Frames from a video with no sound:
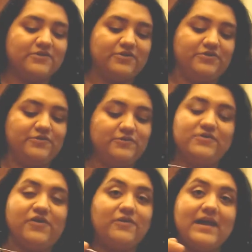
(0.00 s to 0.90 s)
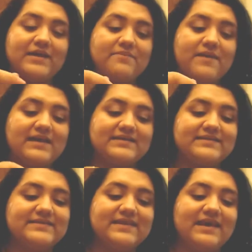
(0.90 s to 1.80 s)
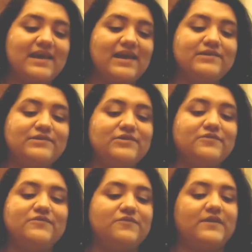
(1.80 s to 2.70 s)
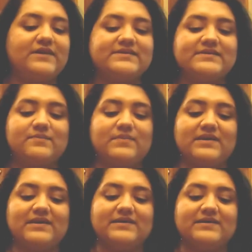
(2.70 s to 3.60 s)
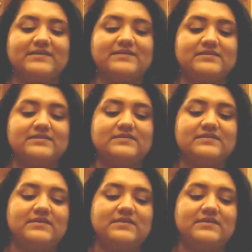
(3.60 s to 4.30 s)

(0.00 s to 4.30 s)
or you don't like mess, don't do this, because